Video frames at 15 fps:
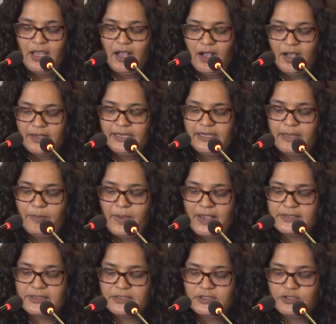RE
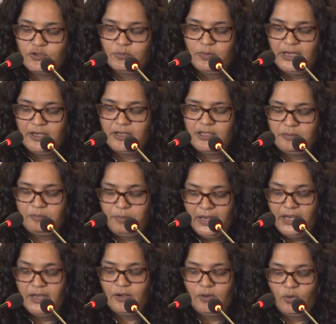capacity to meet
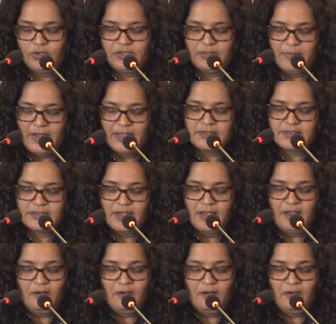peak load demands.